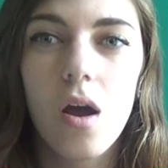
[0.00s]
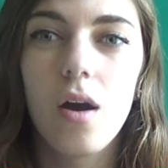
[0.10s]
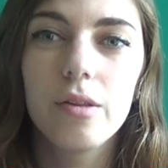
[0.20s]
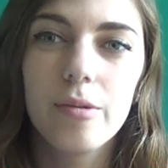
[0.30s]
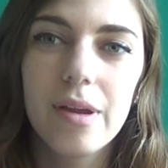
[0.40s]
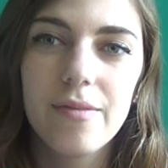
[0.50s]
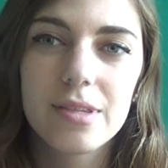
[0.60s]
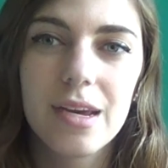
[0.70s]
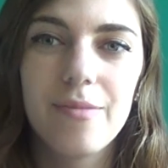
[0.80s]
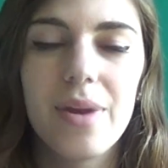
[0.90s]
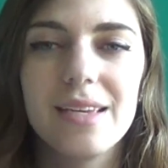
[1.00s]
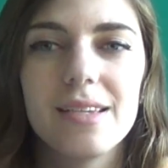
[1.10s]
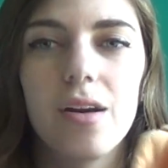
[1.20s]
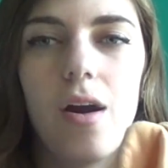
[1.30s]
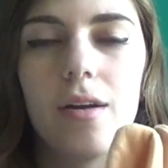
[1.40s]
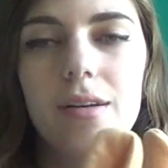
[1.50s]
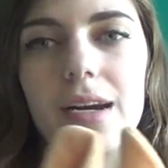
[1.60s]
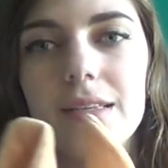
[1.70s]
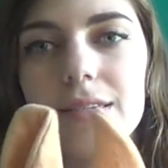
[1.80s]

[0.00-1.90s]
Although we have a ton of amazing online